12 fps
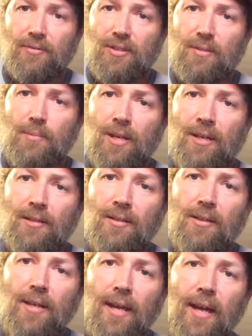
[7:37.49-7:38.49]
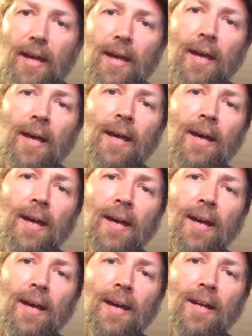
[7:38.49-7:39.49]
D minor,
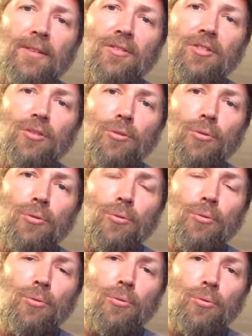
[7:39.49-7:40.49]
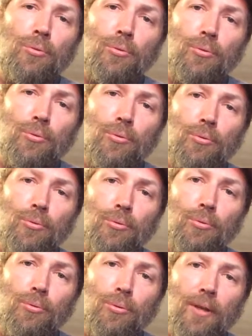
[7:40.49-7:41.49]
had
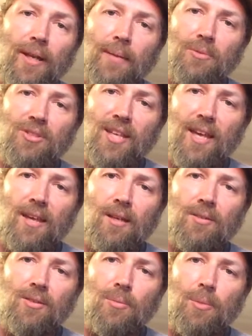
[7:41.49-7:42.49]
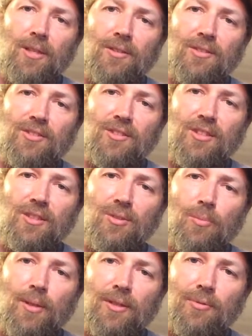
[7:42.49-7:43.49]
to. And I'm just adding the C
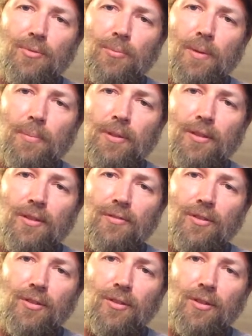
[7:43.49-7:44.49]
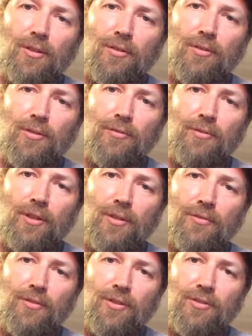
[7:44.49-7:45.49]
and the bass with my pinky finger here, 3rd fret
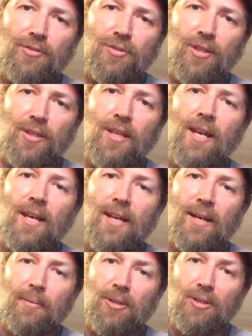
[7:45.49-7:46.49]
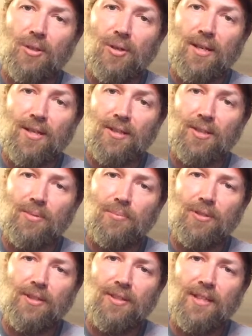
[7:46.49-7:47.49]
of the 5th string. And I'm going to go ahead and keep
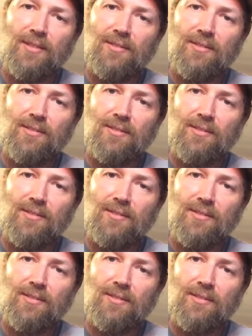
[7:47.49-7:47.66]
playing